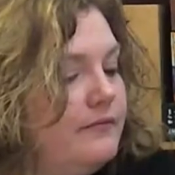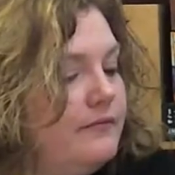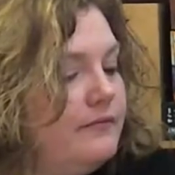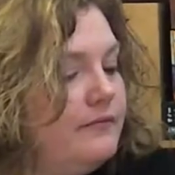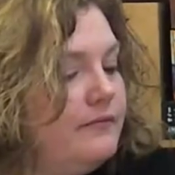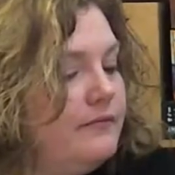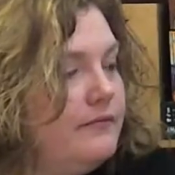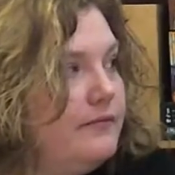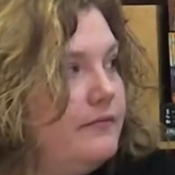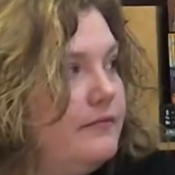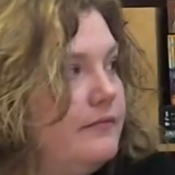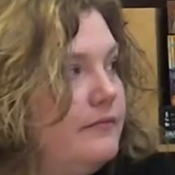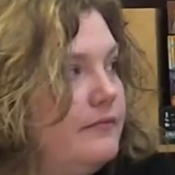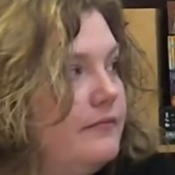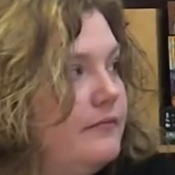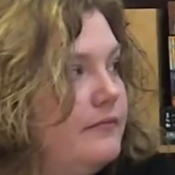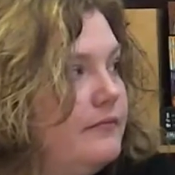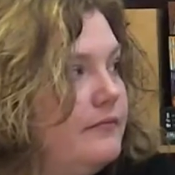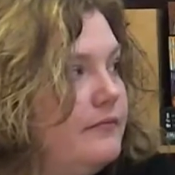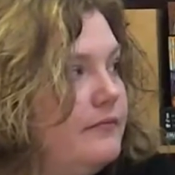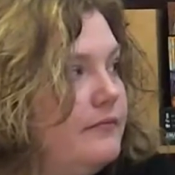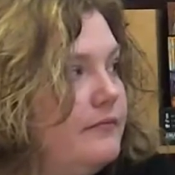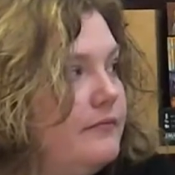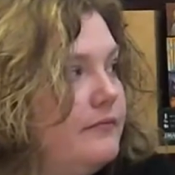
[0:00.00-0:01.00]

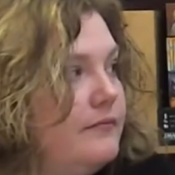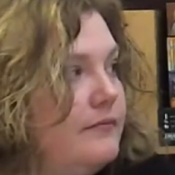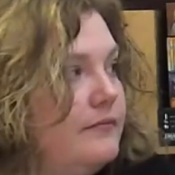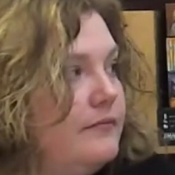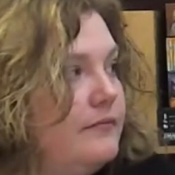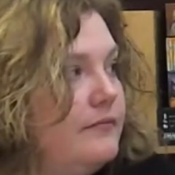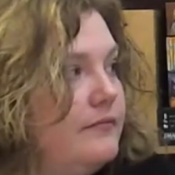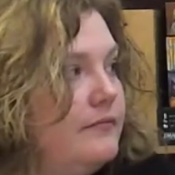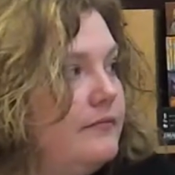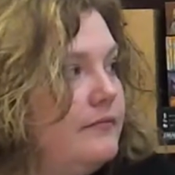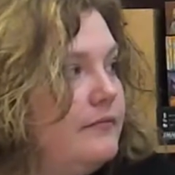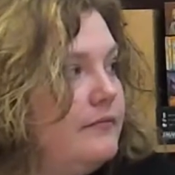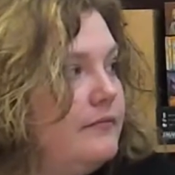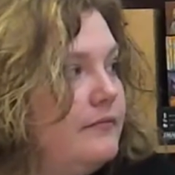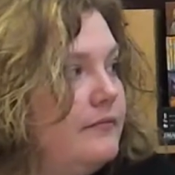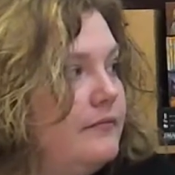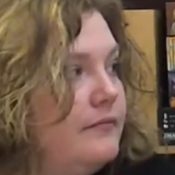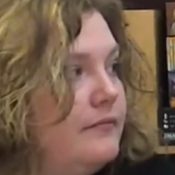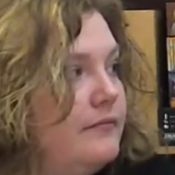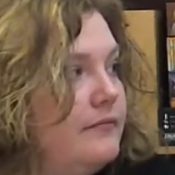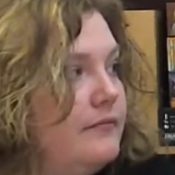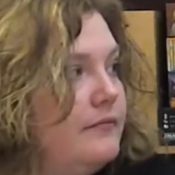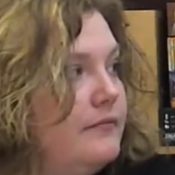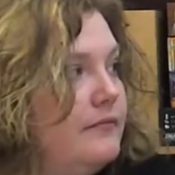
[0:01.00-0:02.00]

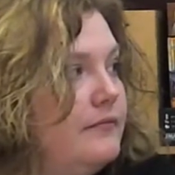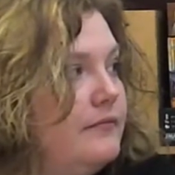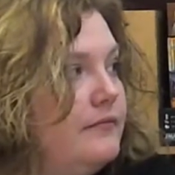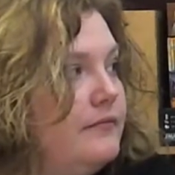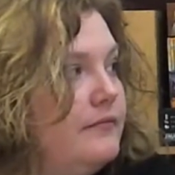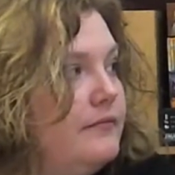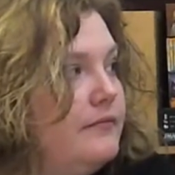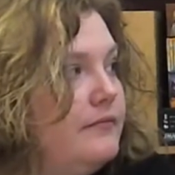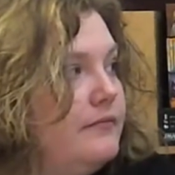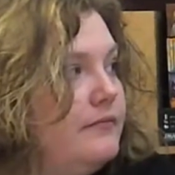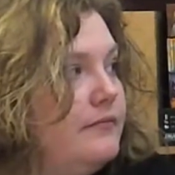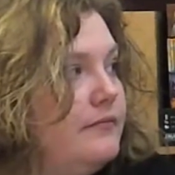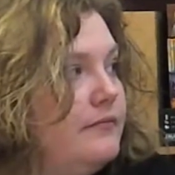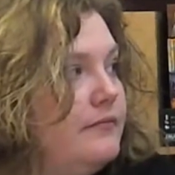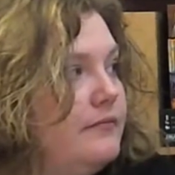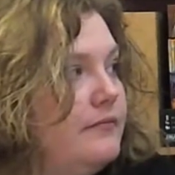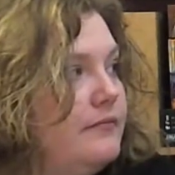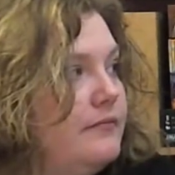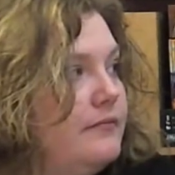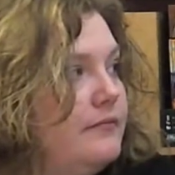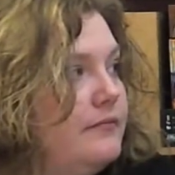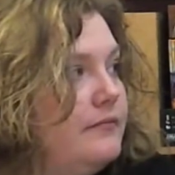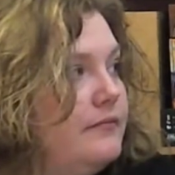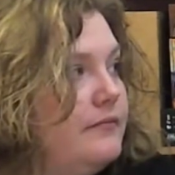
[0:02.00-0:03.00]

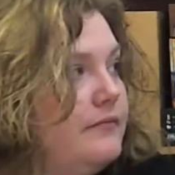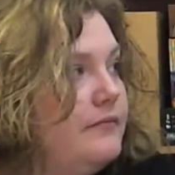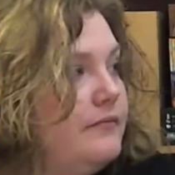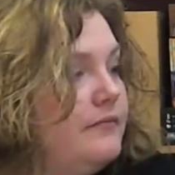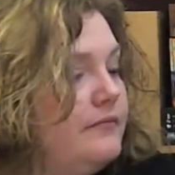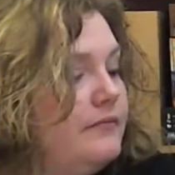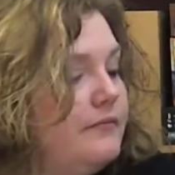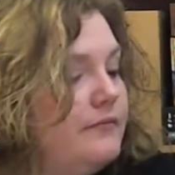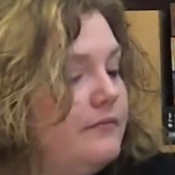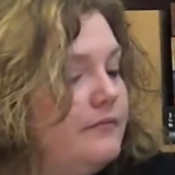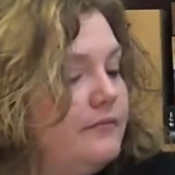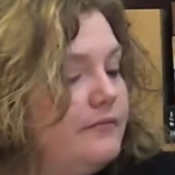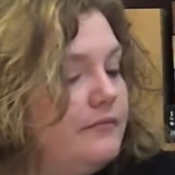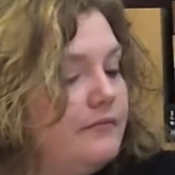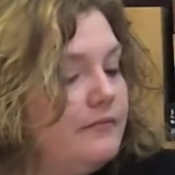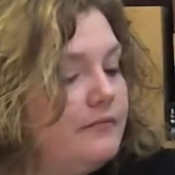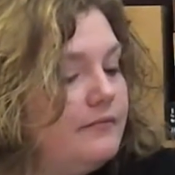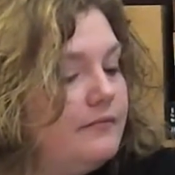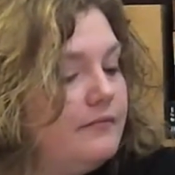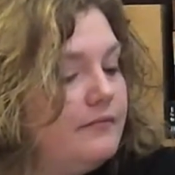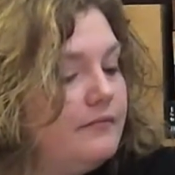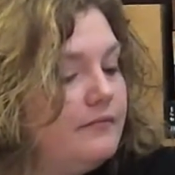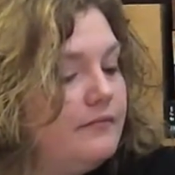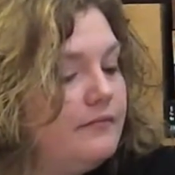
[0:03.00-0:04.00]

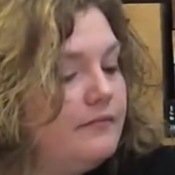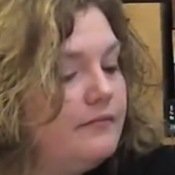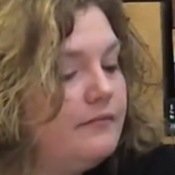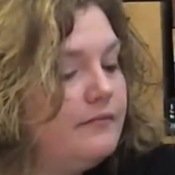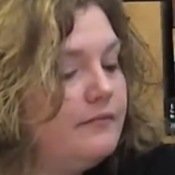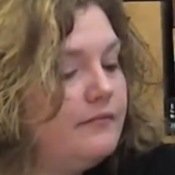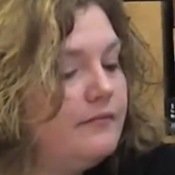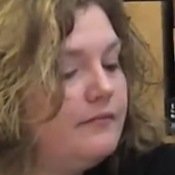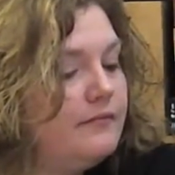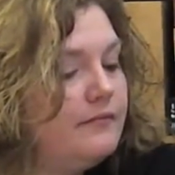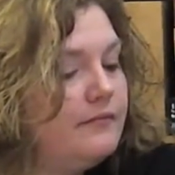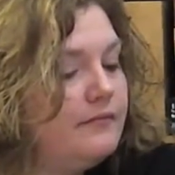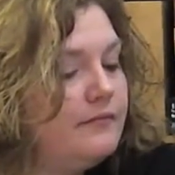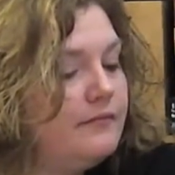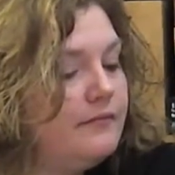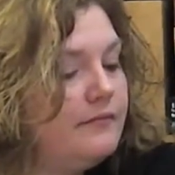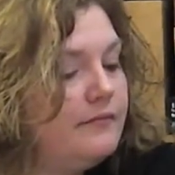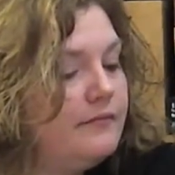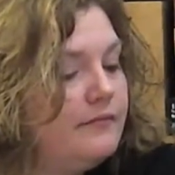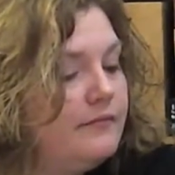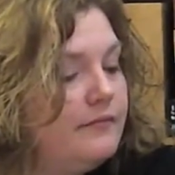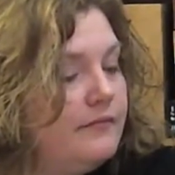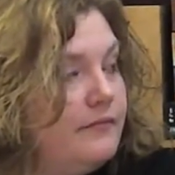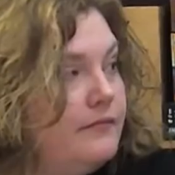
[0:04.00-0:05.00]

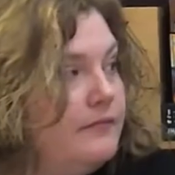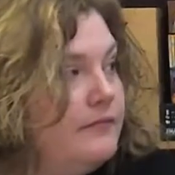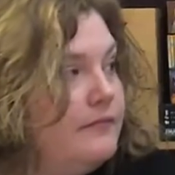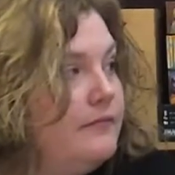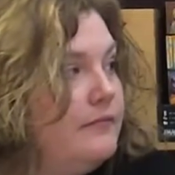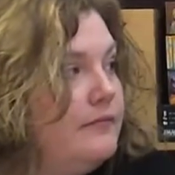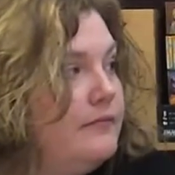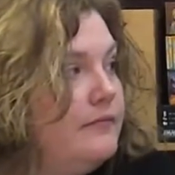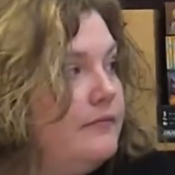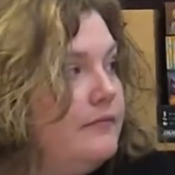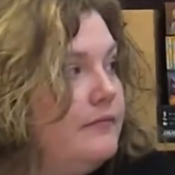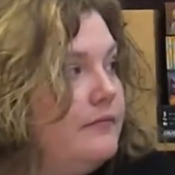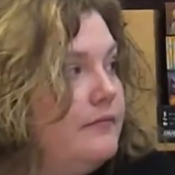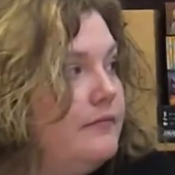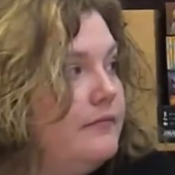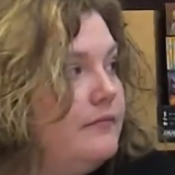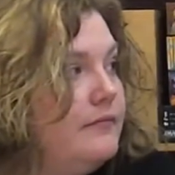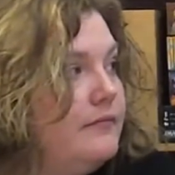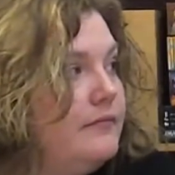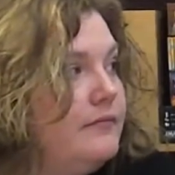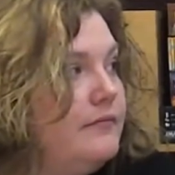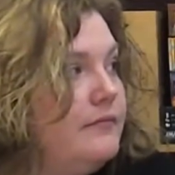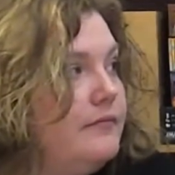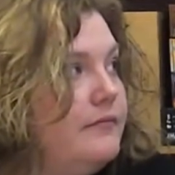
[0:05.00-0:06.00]

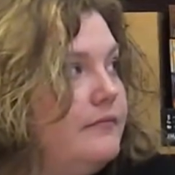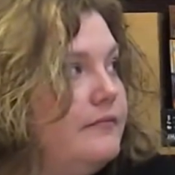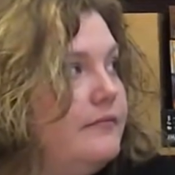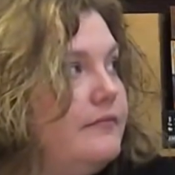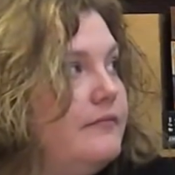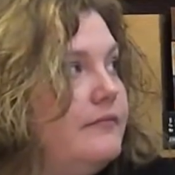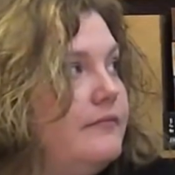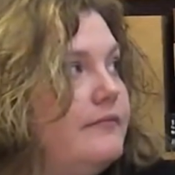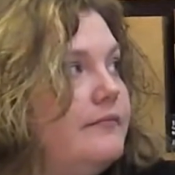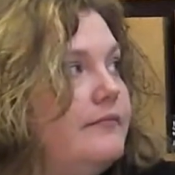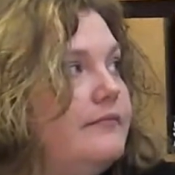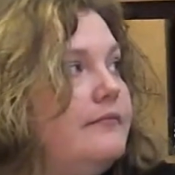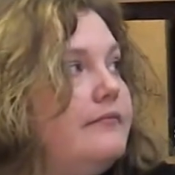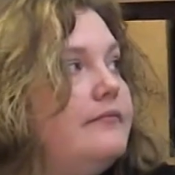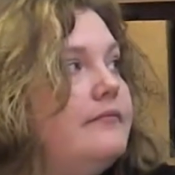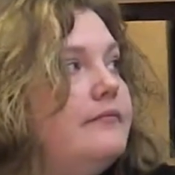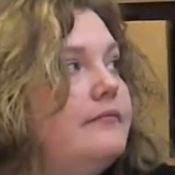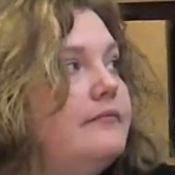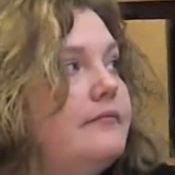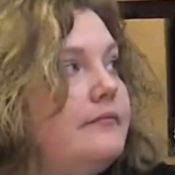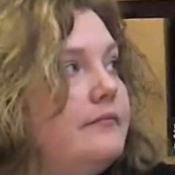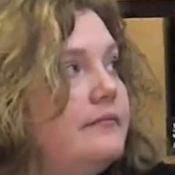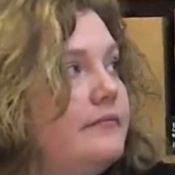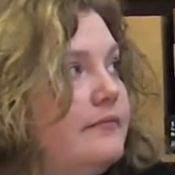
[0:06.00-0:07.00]

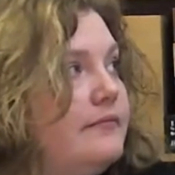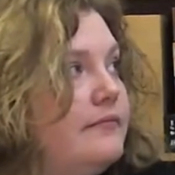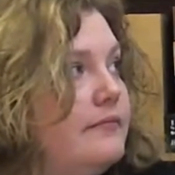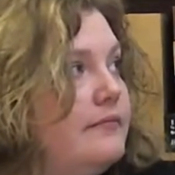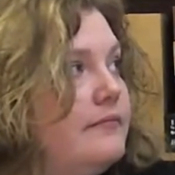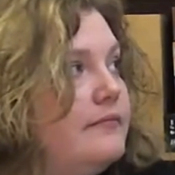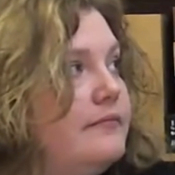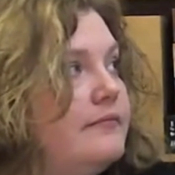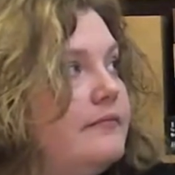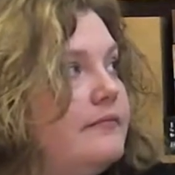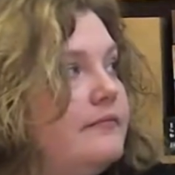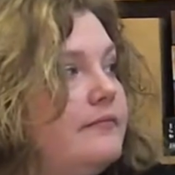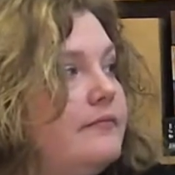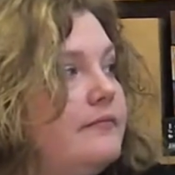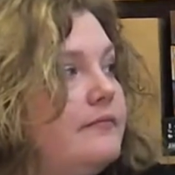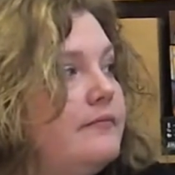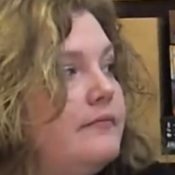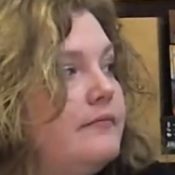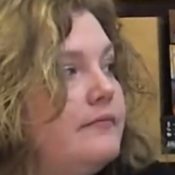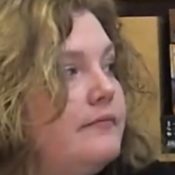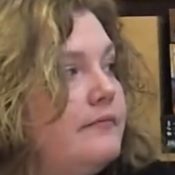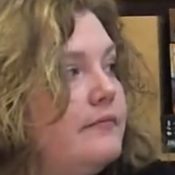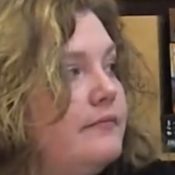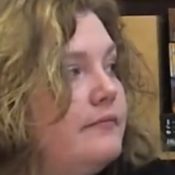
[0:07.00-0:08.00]

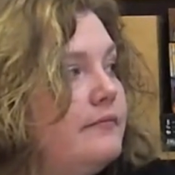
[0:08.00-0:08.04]
[no speech]